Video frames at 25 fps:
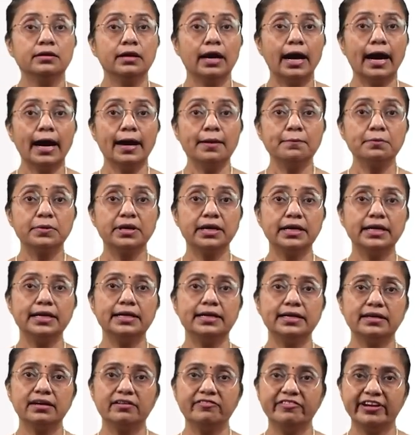I'm
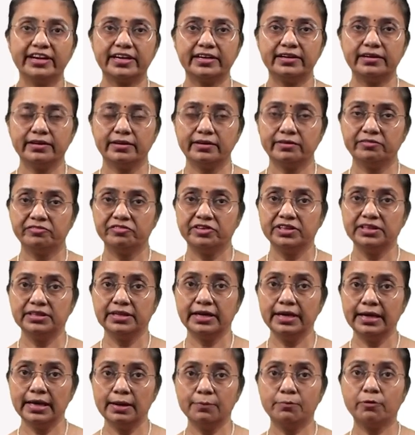creating a vector with the
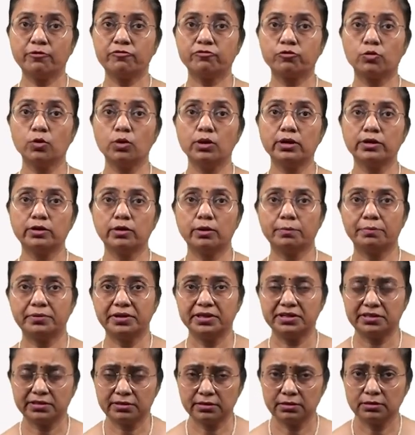help of colon
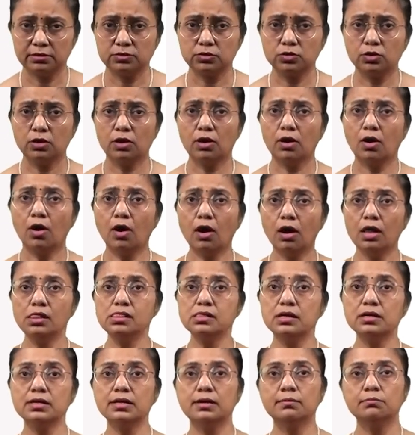operator. So all
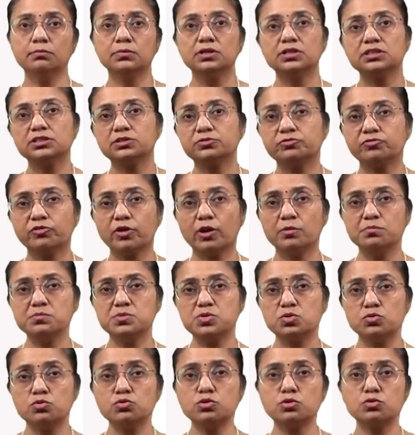the numbers from
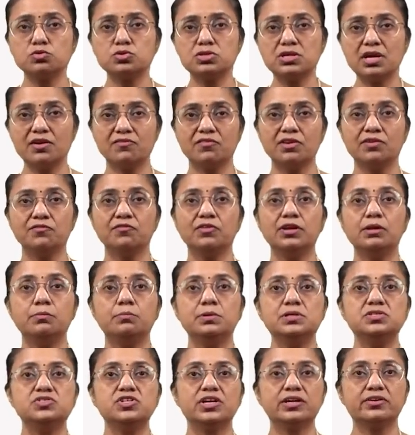2 to 7 will
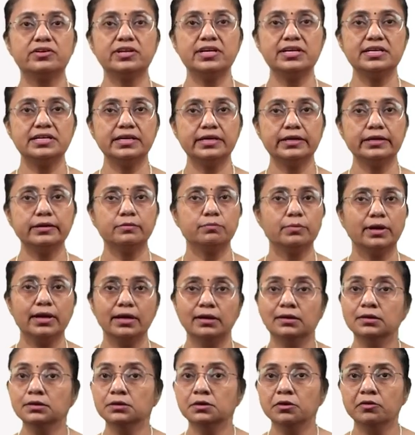be generated in my
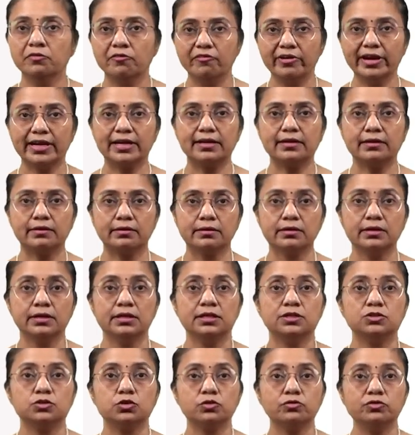vector.
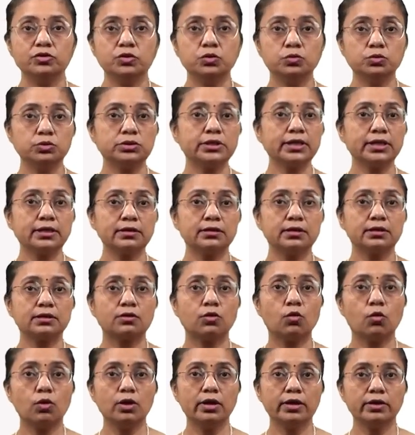So using the
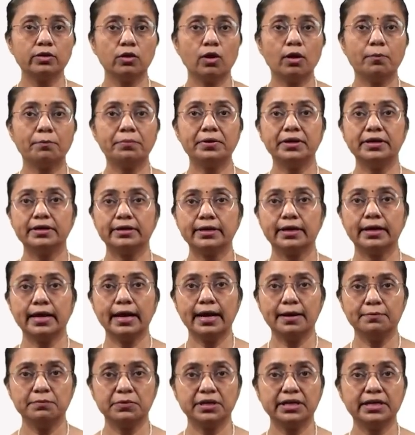colon operator,
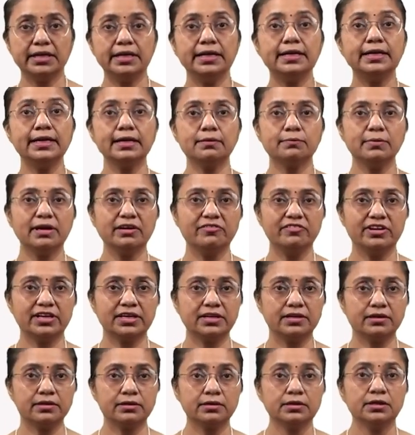I'm creating my
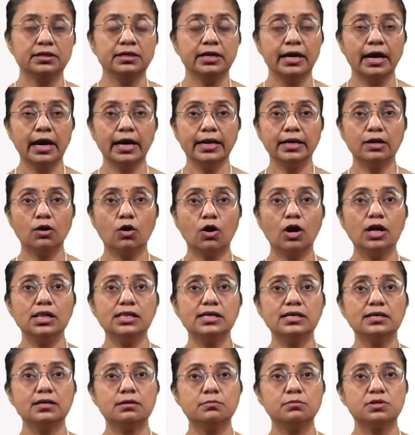vector and all
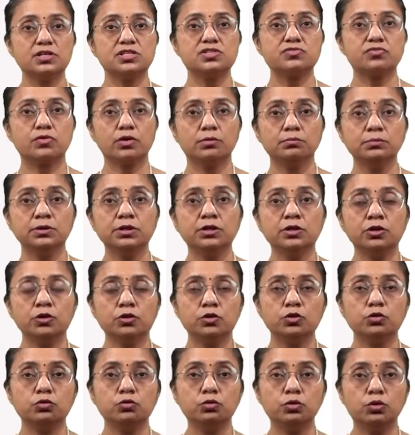the numbers from
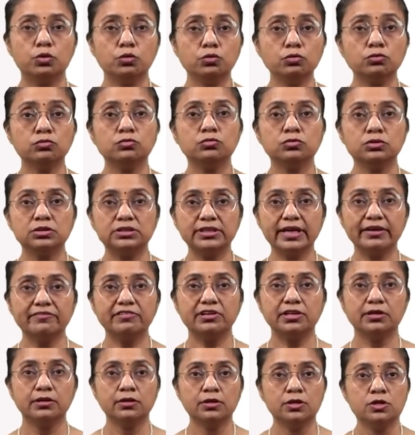2 to
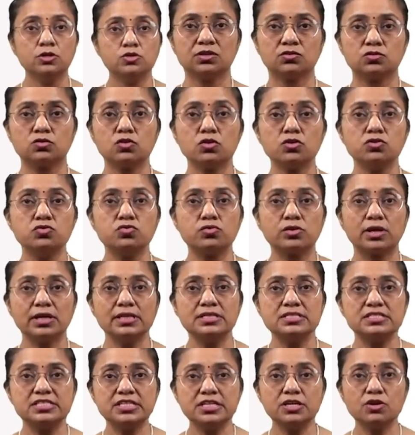7. So you
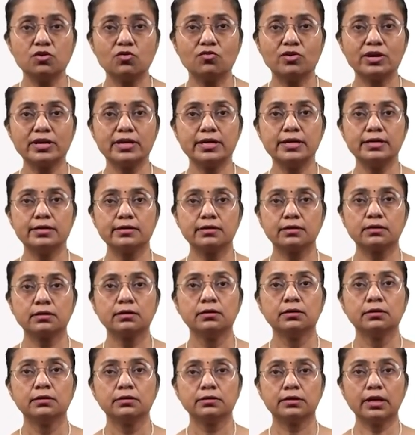can see over here
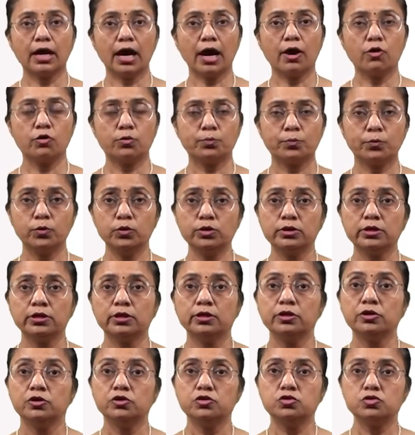the output
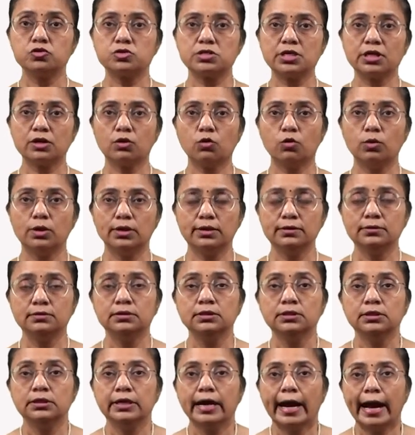using colon.
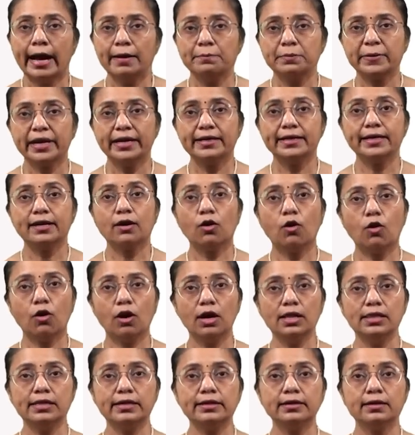I'm getting
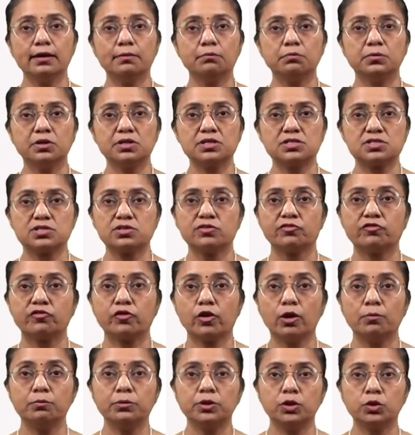all the numbers
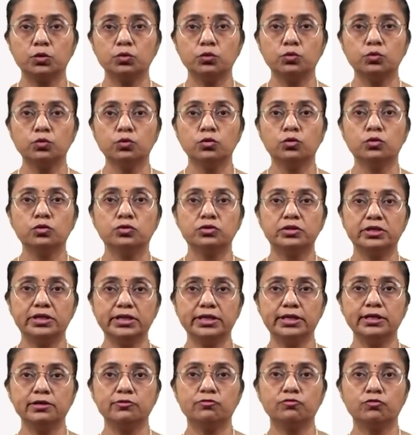from 2,
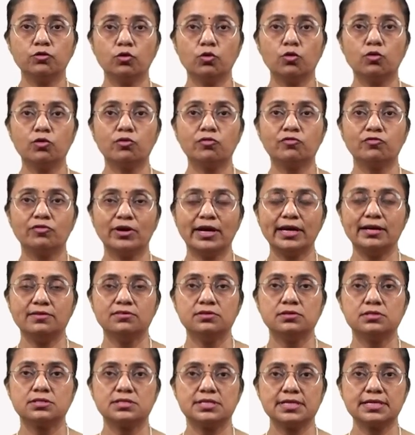3, 4, 5,
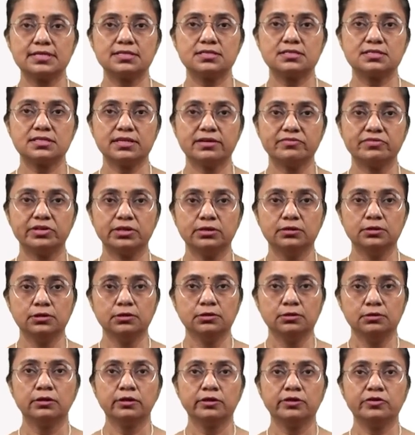6, 7.
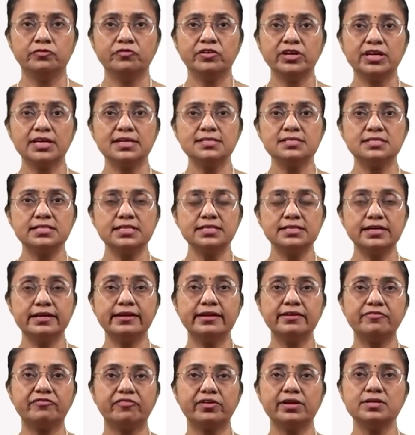We can see the
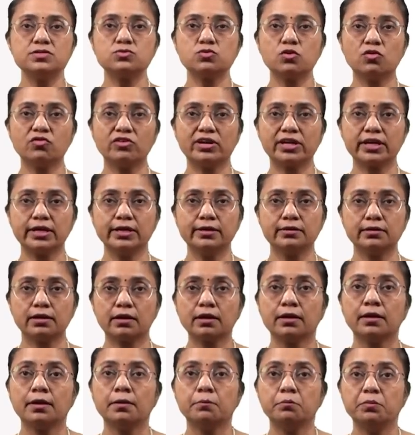difference over here
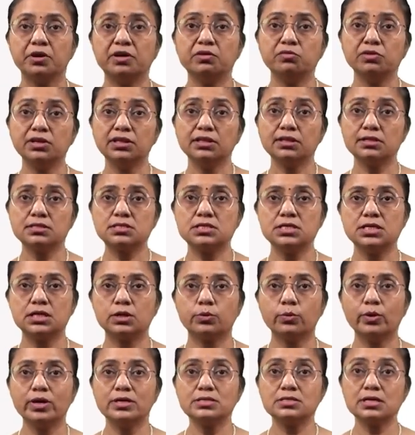between the
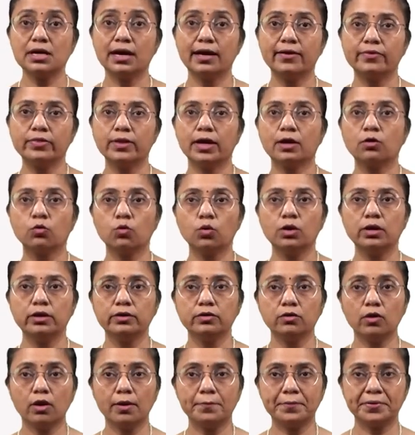sequence and the
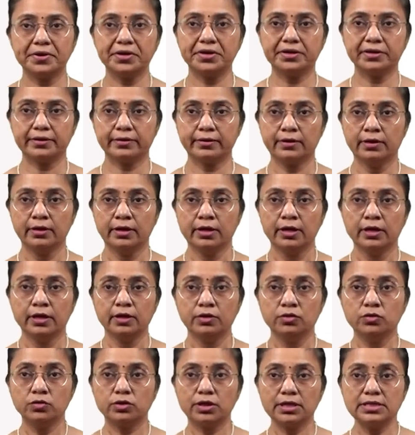colon operator.
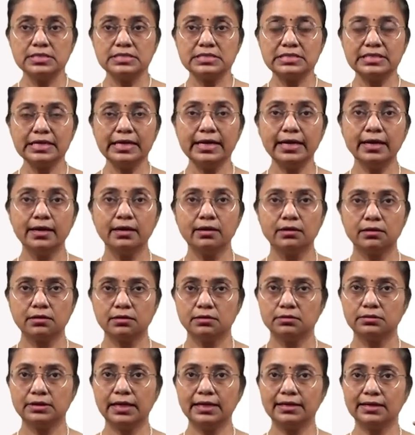You can see
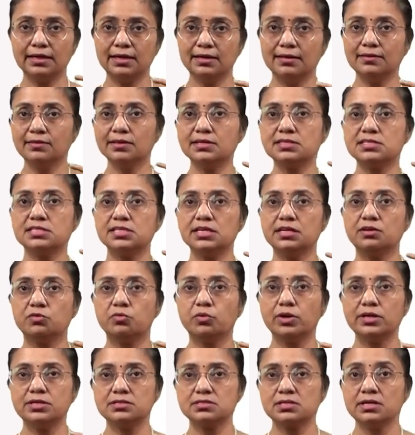here that in the
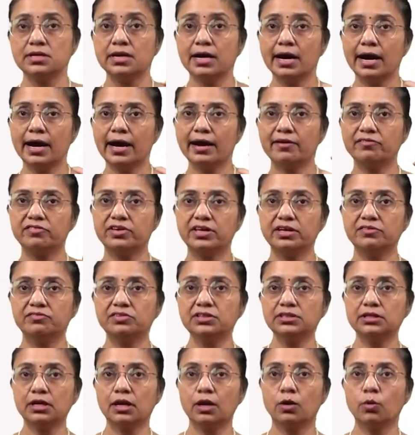sequence, I have
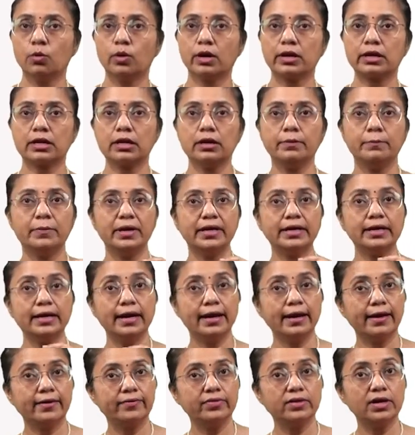given the lower limit
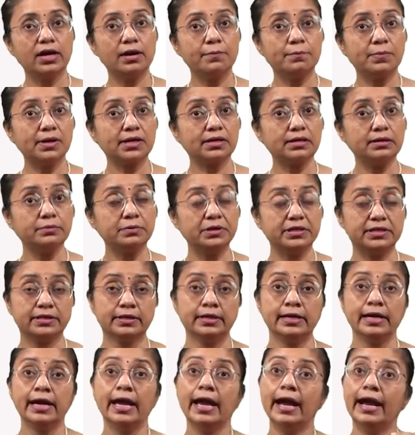and the upper limit,
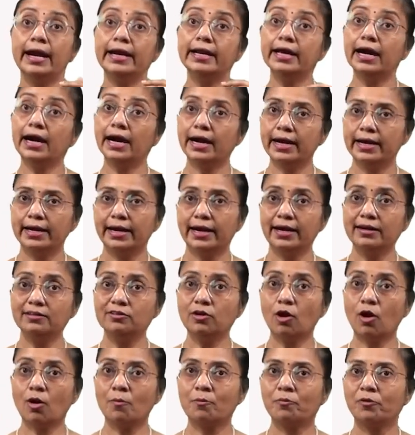and I had
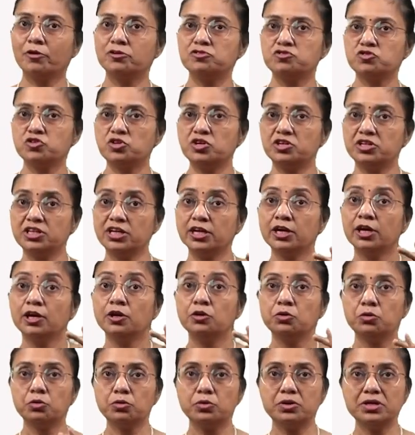the opportunity
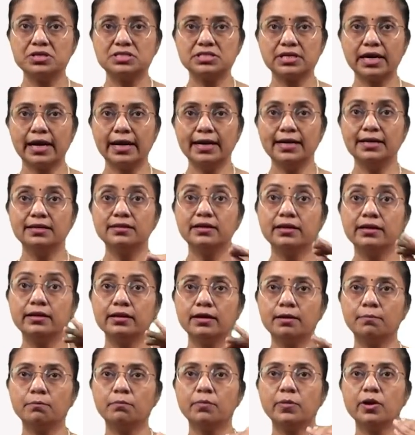to decide the
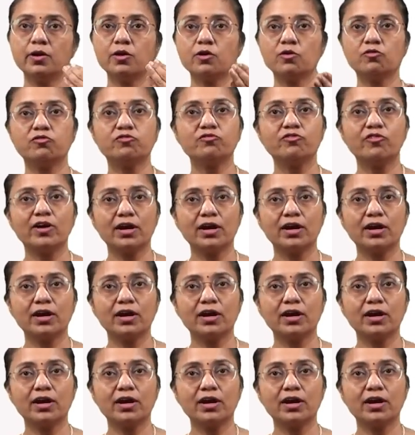number of